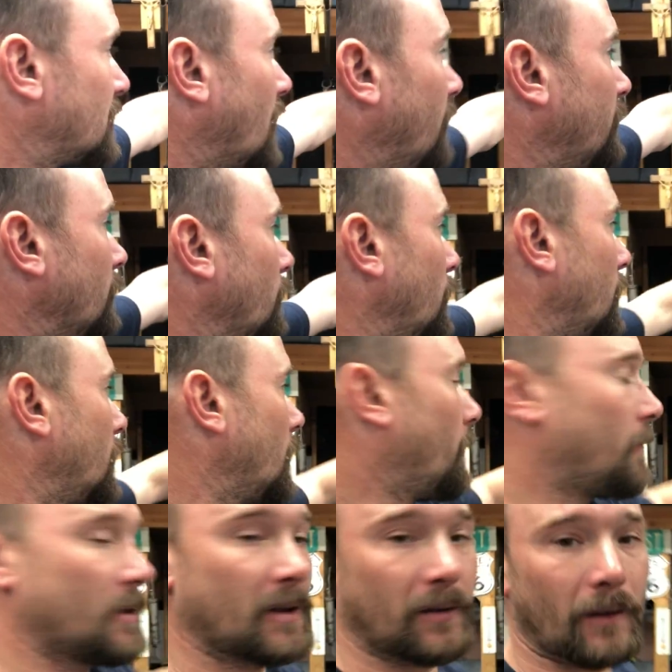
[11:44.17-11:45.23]
stuff and put it
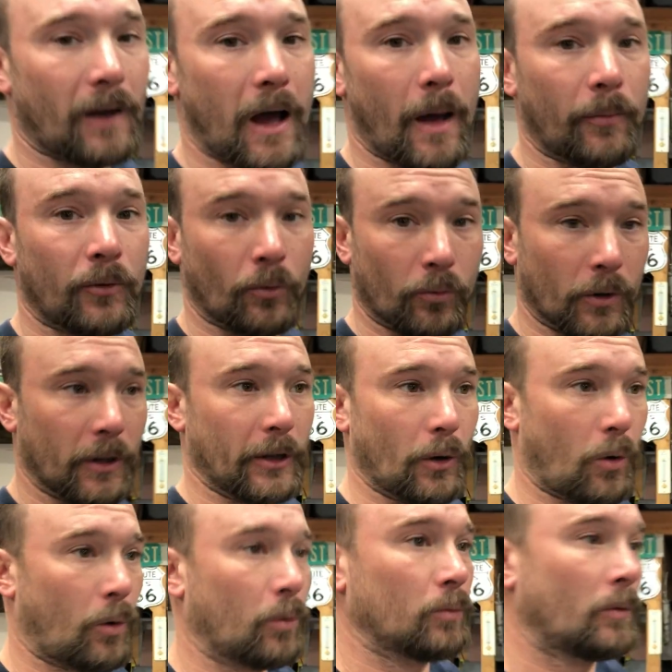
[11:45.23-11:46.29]
up at the top to really
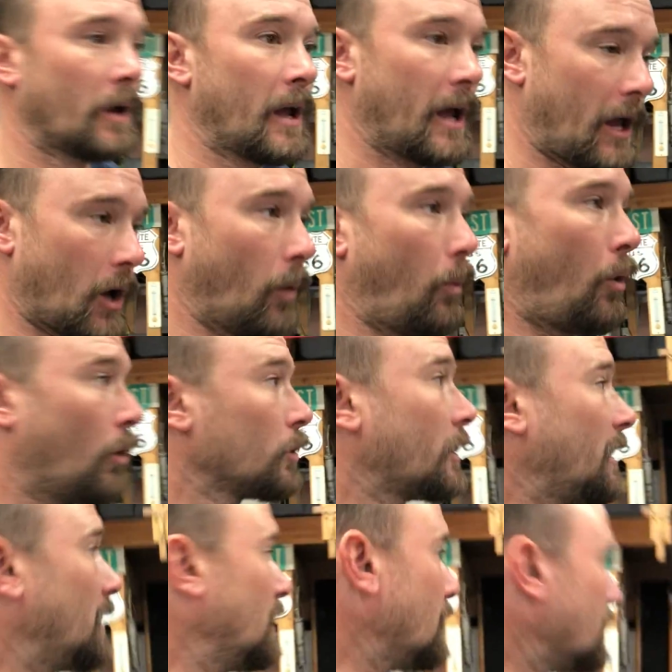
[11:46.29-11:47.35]
help hold
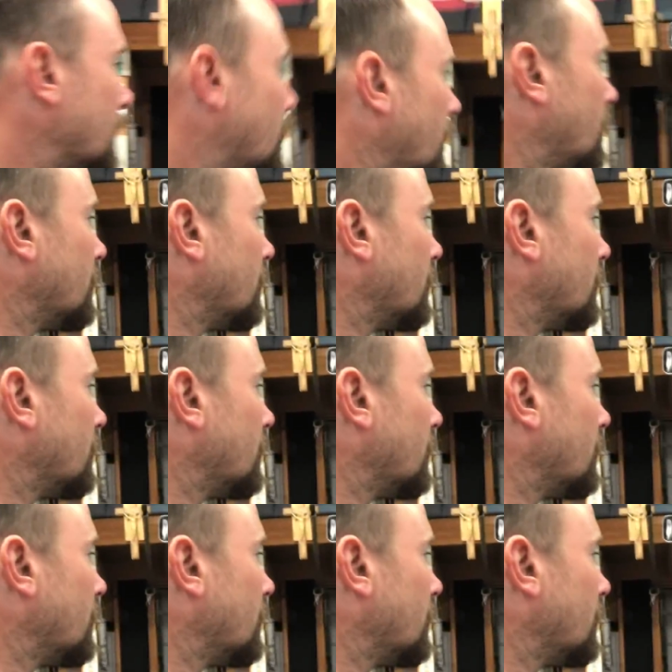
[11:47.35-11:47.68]
heat.